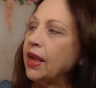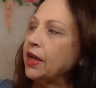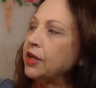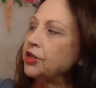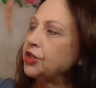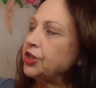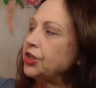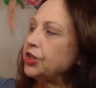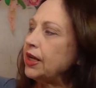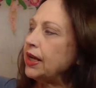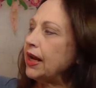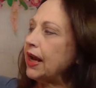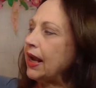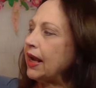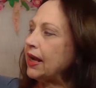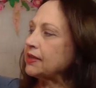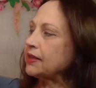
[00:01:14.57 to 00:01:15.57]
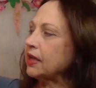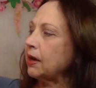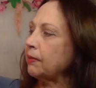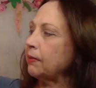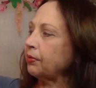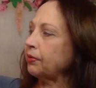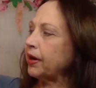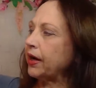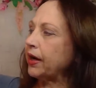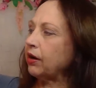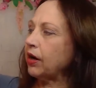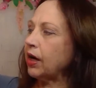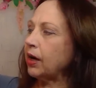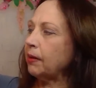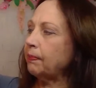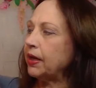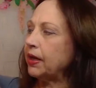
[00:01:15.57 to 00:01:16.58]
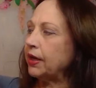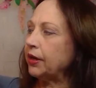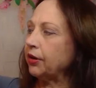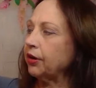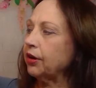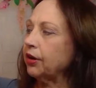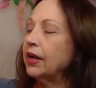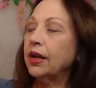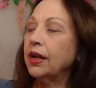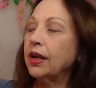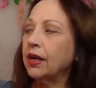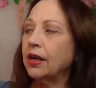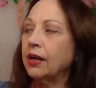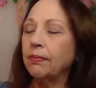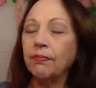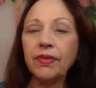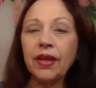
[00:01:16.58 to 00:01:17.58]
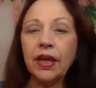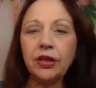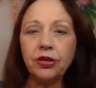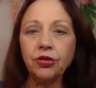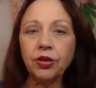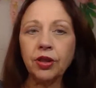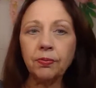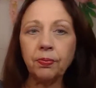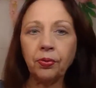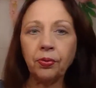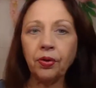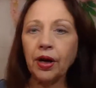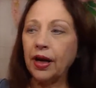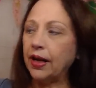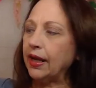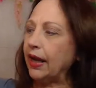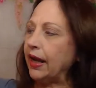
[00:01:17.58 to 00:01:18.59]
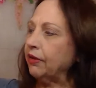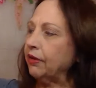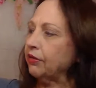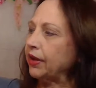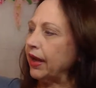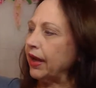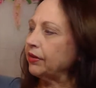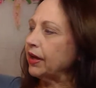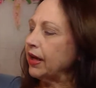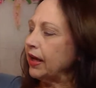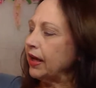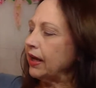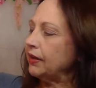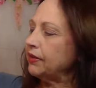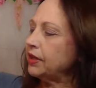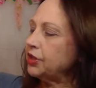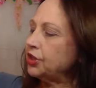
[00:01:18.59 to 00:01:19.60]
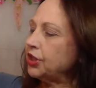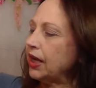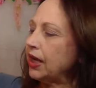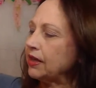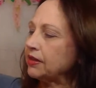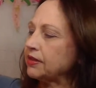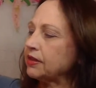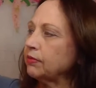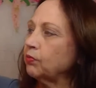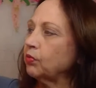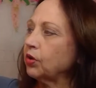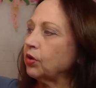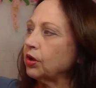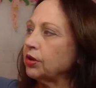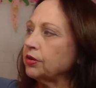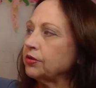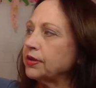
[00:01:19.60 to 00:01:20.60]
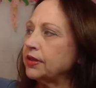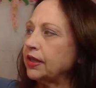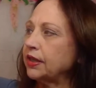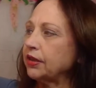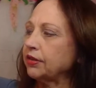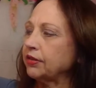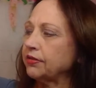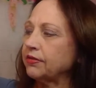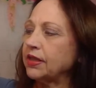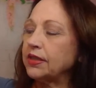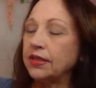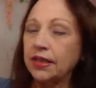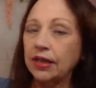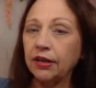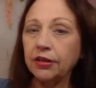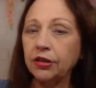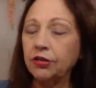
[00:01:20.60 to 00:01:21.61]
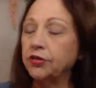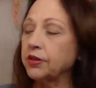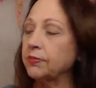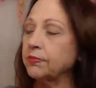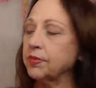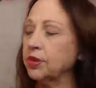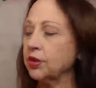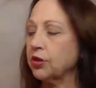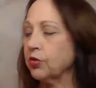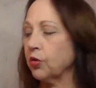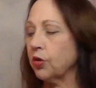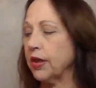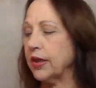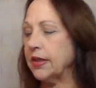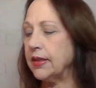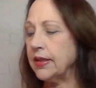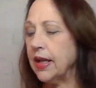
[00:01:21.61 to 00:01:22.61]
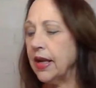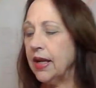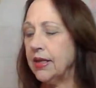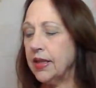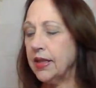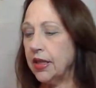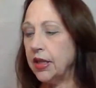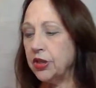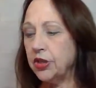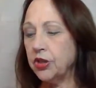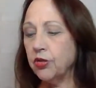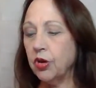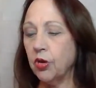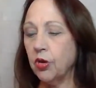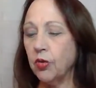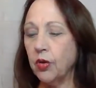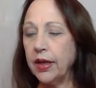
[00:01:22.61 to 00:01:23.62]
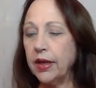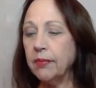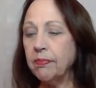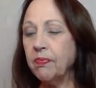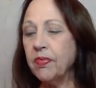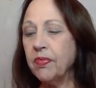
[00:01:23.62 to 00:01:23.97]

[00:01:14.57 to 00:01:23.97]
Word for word: And she has a prayer up here um, that you can pray out loud. And then she has some words here to tell you some stories to get you going.